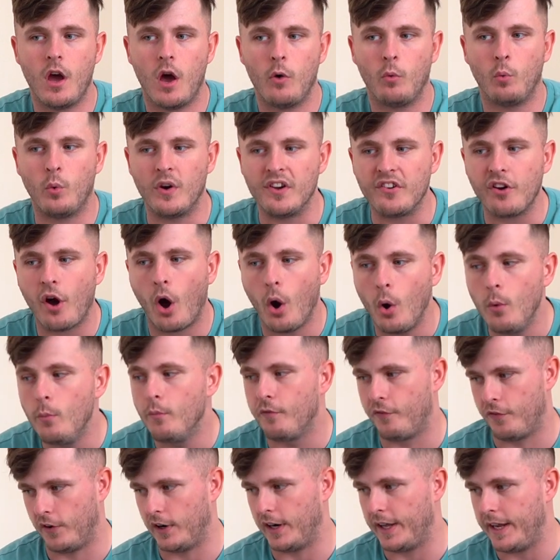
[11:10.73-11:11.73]
which
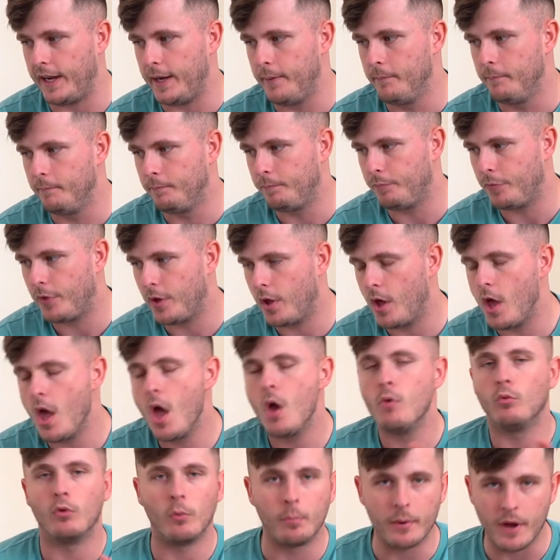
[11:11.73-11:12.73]
hopefully will